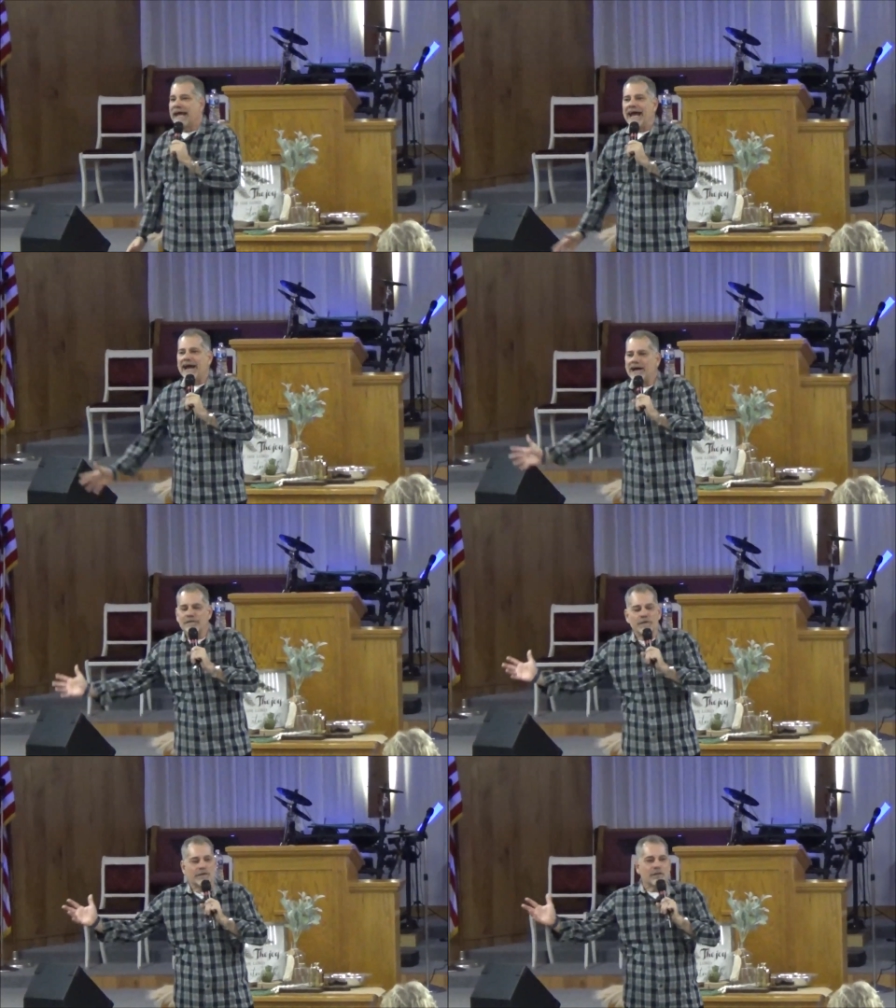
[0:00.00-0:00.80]

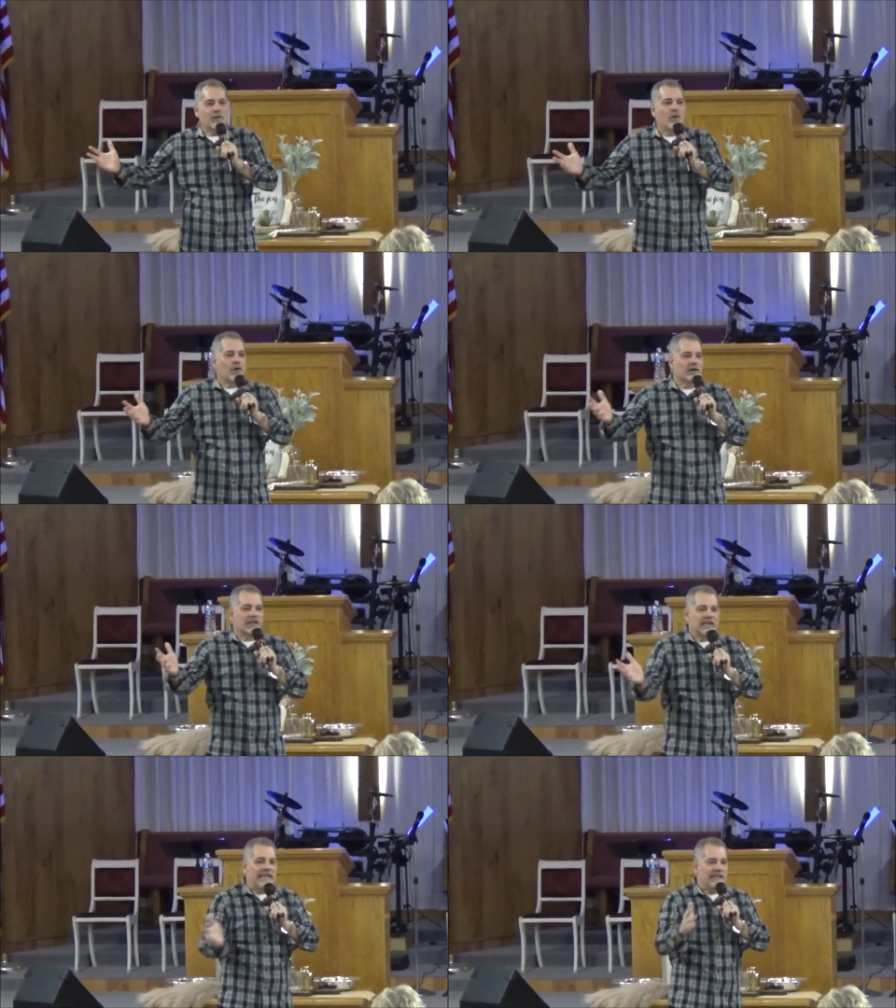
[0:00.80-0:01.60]
However the Lord
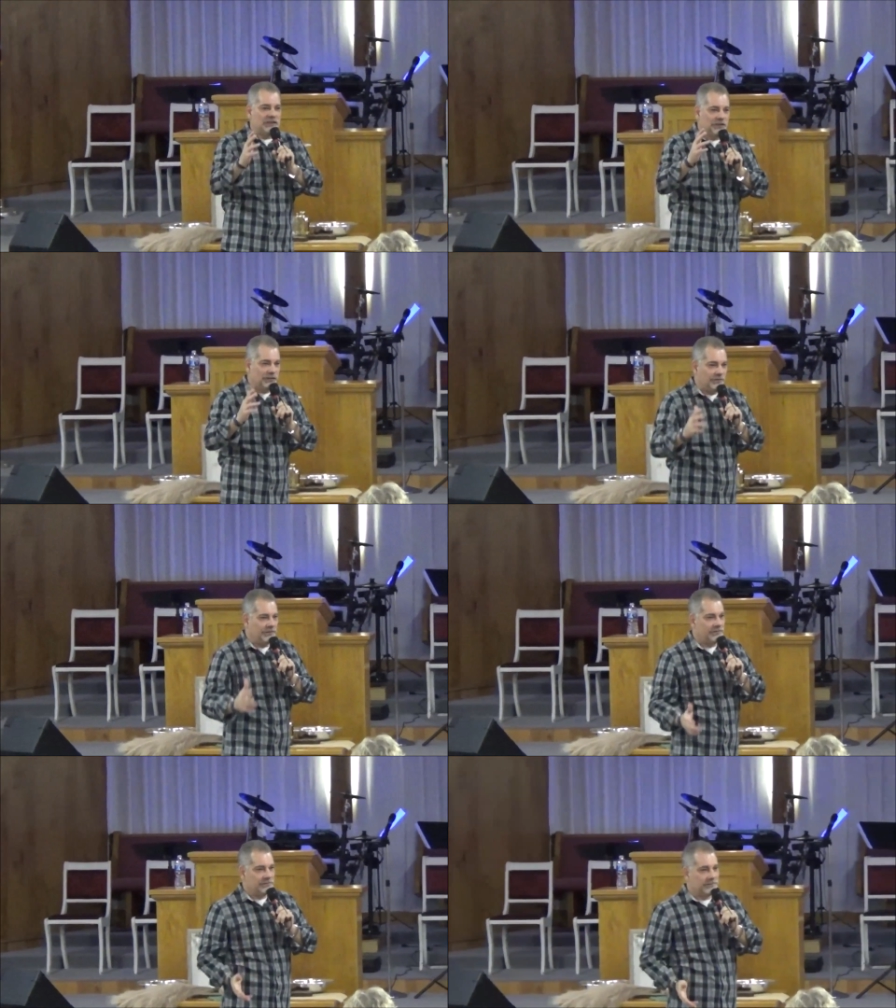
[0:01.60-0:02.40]
leads you
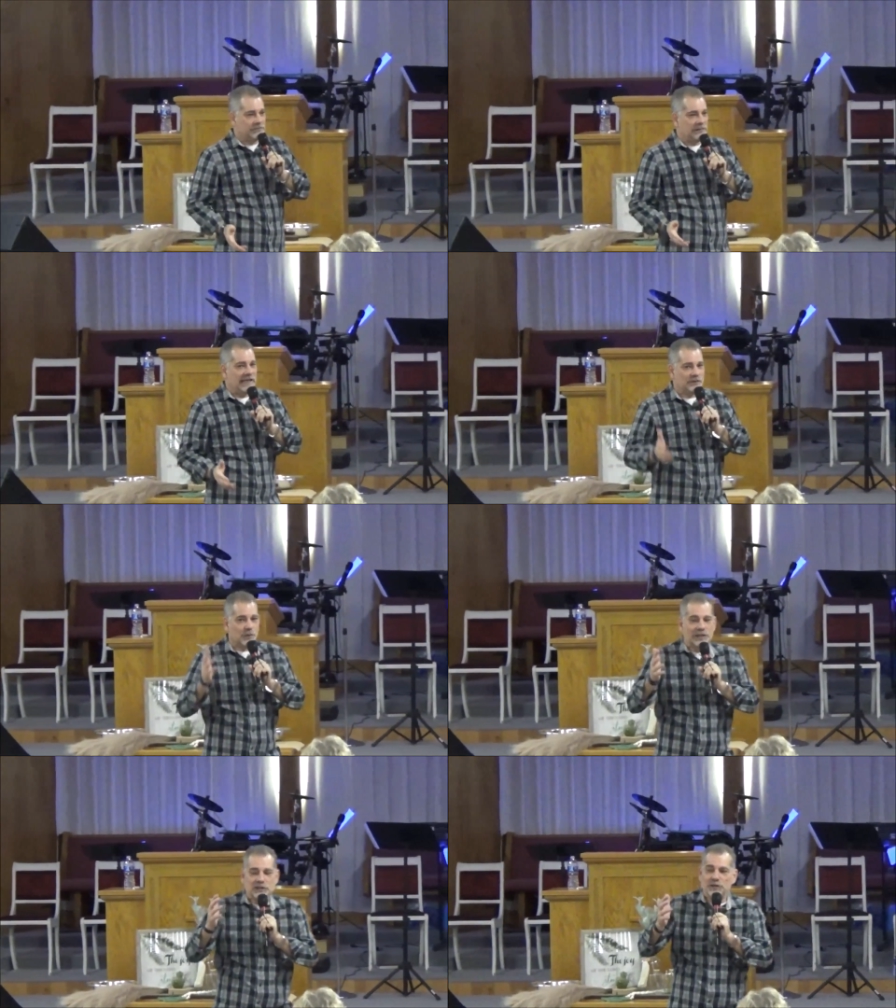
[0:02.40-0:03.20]
is
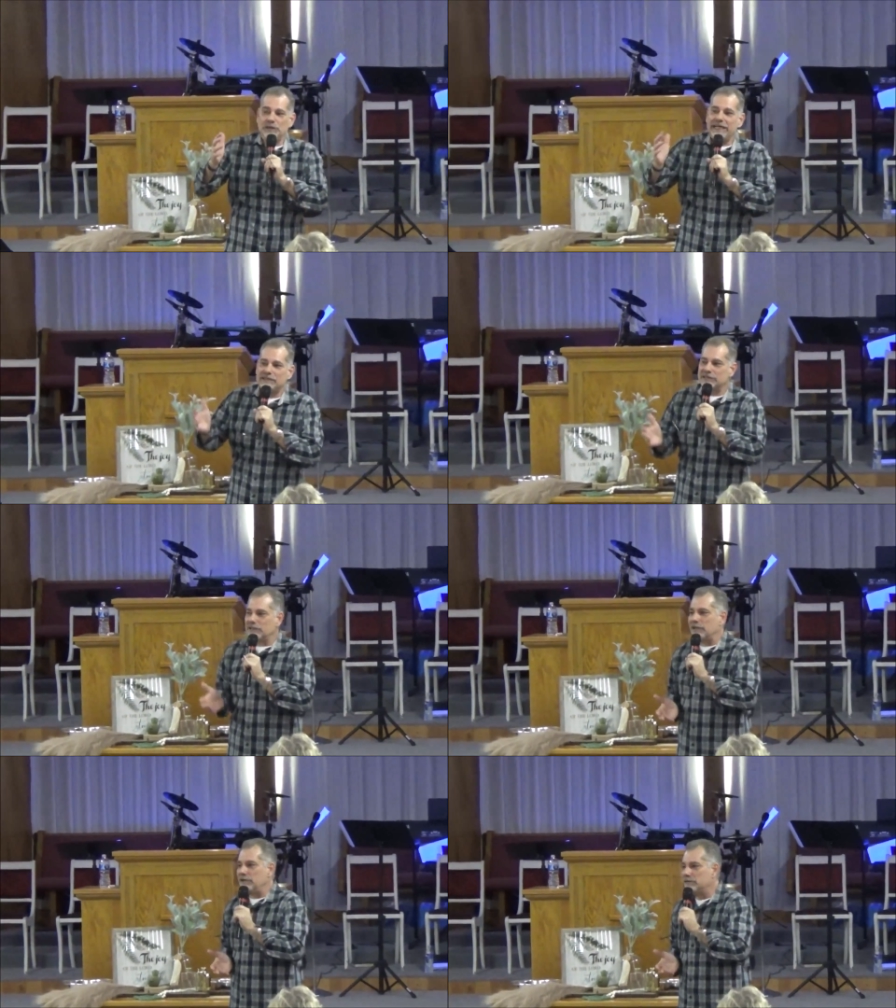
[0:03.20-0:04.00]
what you need to
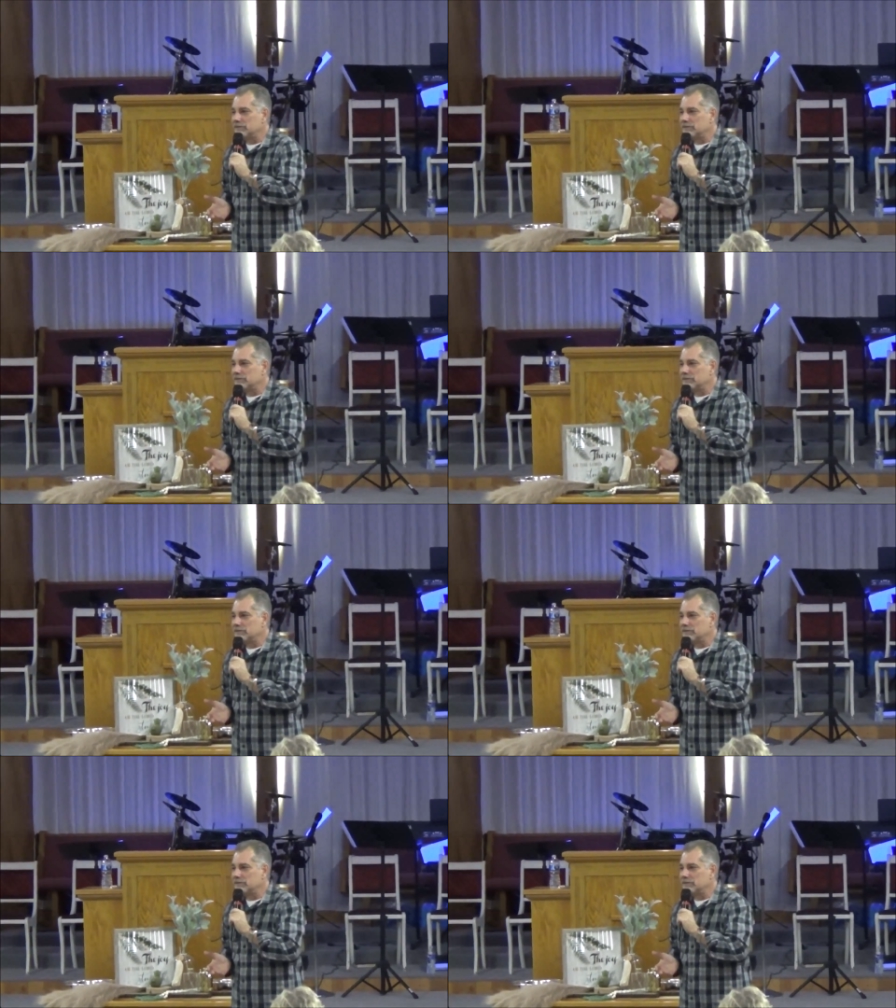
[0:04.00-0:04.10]
do.